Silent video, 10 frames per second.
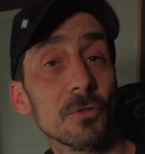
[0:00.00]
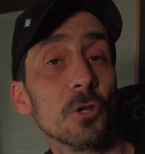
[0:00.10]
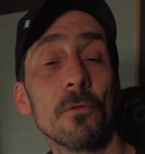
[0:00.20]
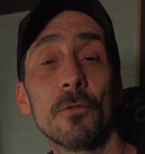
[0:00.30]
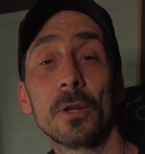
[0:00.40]

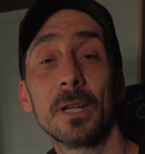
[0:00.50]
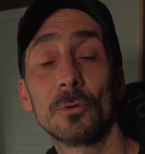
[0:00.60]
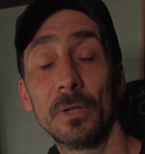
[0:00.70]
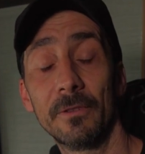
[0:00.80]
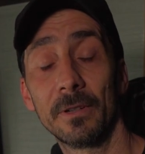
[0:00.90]
don't forget
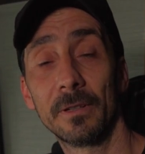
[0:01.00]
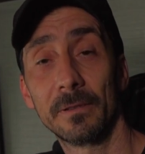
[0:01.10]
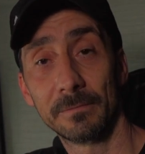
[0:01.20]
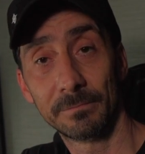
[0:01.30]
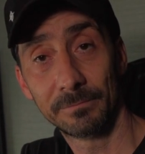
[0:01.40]
to leave
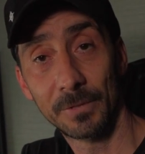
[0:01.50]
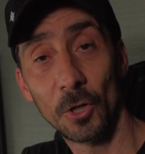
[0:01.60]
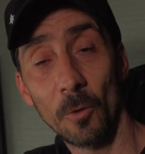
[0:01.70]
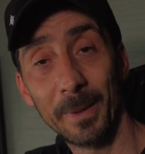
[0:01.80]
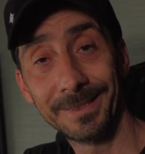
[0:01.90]
a
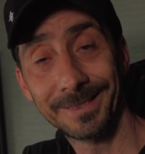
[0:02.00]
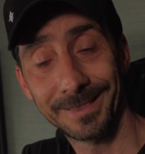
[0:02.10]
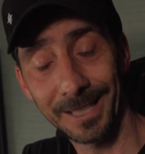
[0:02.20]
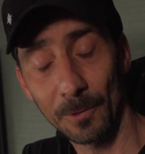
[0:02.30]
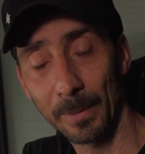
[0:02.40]
comment
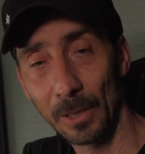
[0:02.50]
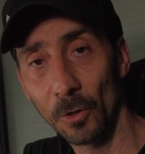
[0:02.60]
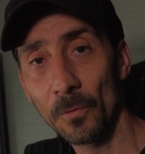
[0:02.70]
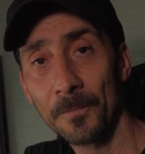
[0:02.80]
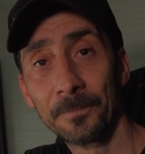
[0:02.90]
down
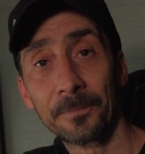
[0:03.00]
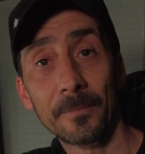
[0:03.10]
below.